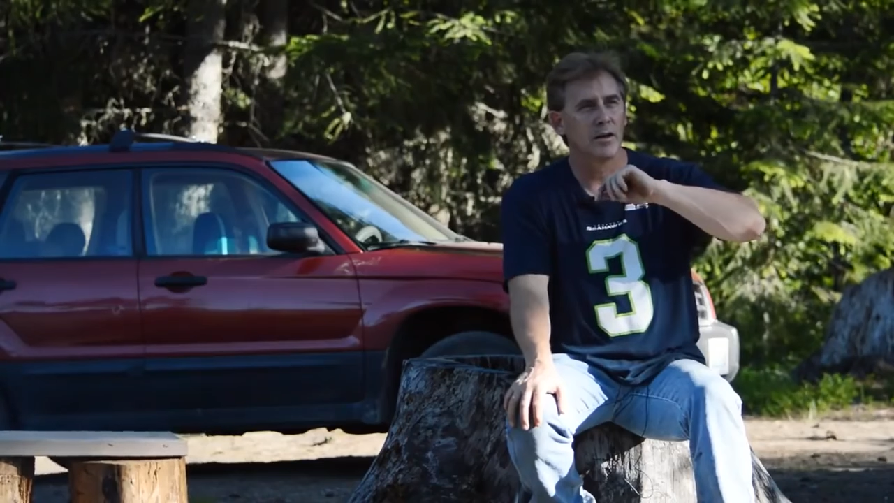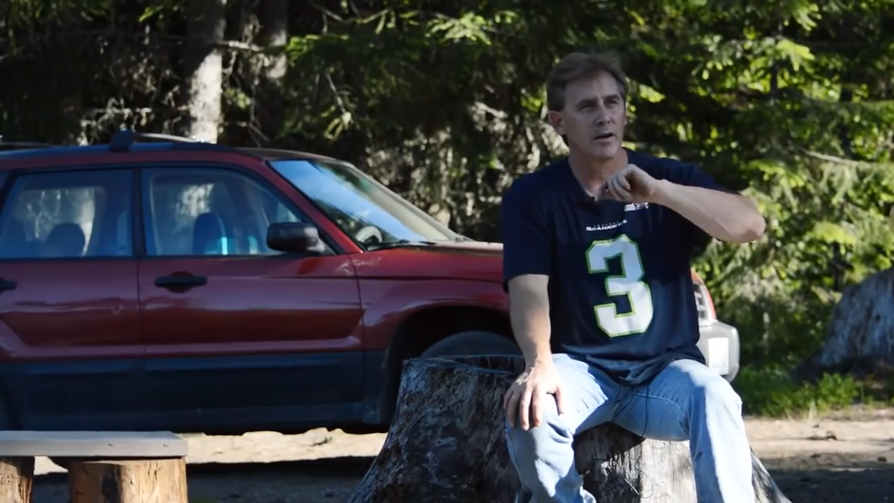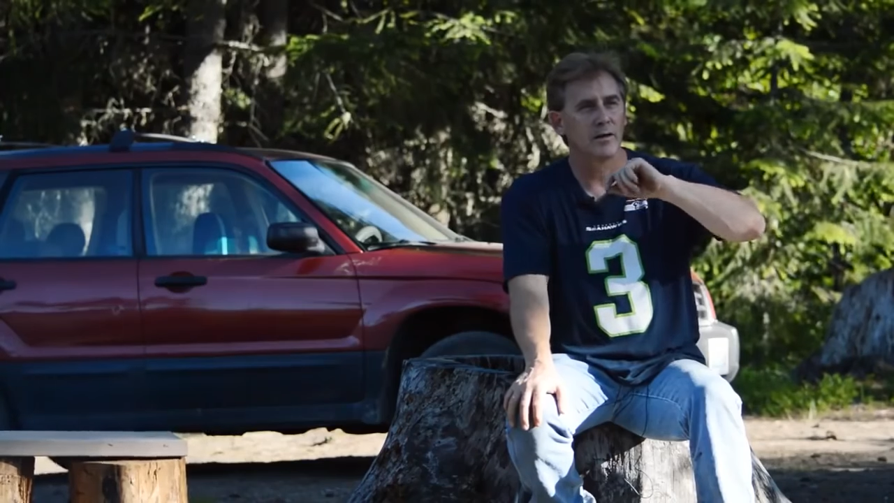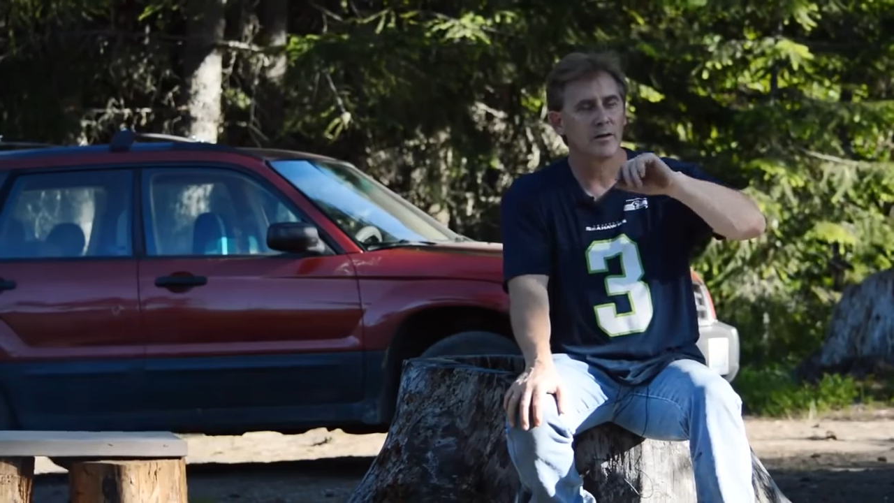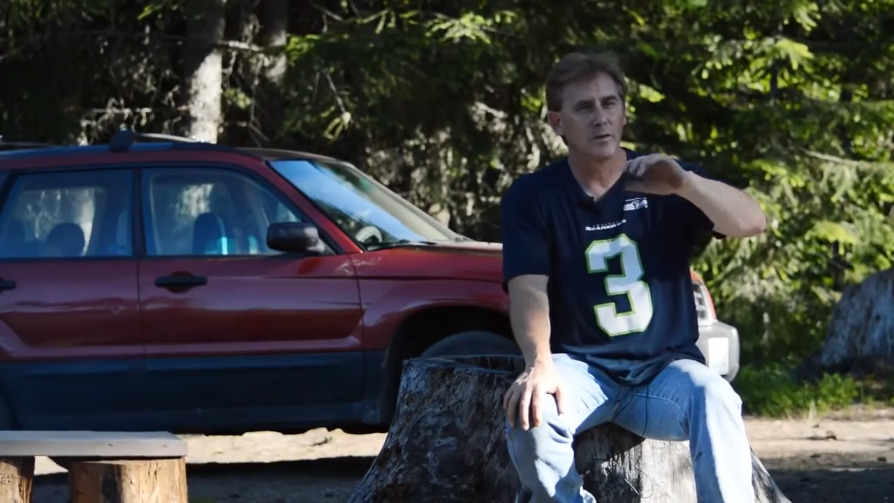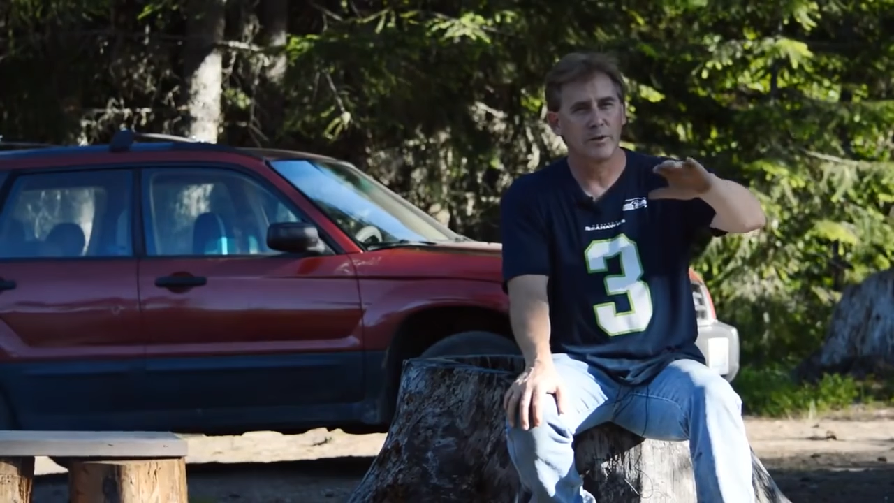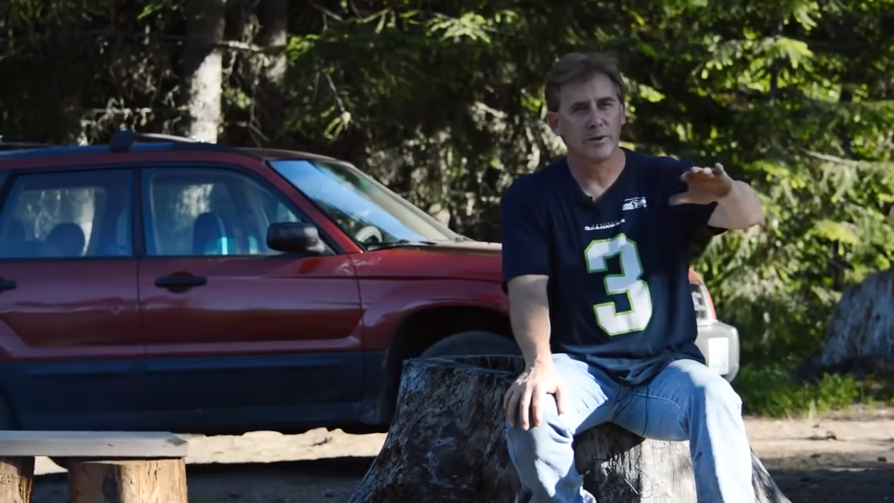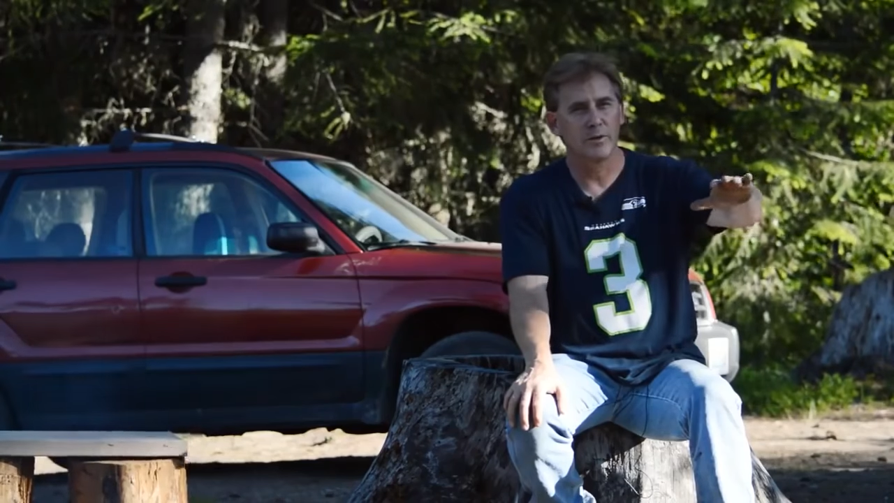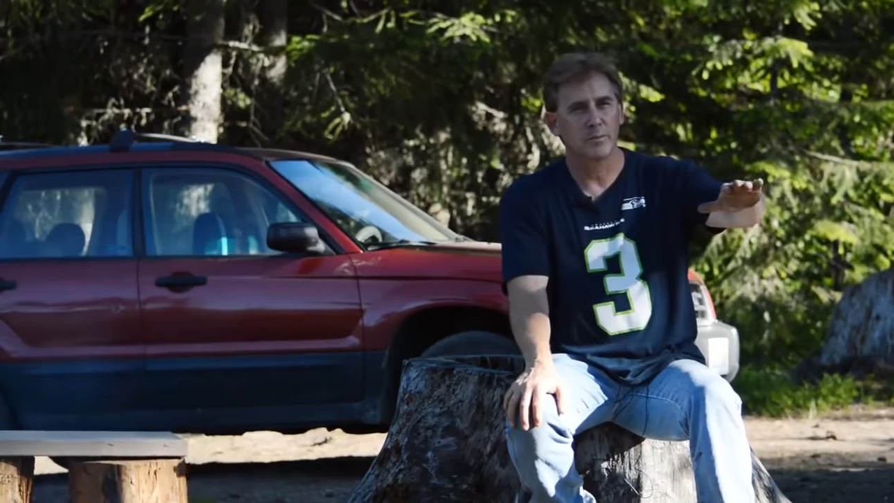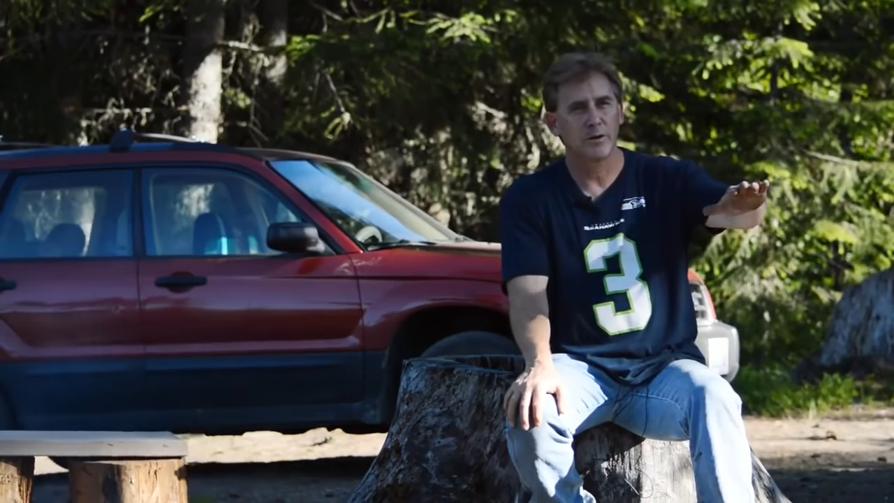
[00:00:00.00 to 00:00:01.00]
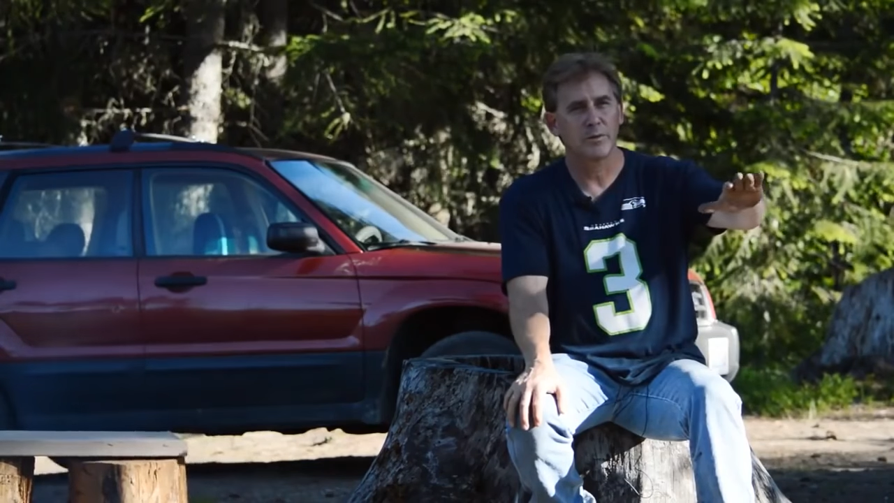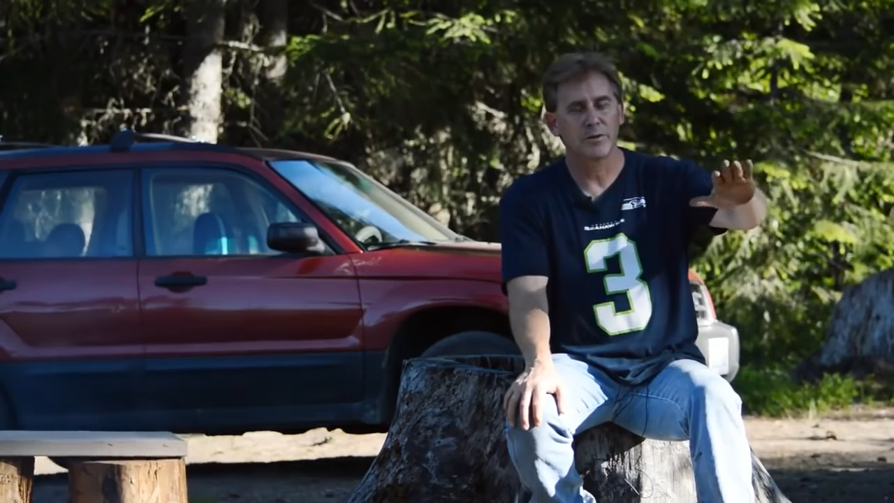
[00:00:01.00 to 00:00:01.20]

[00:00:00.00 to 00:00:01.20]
air that we needed to breathe,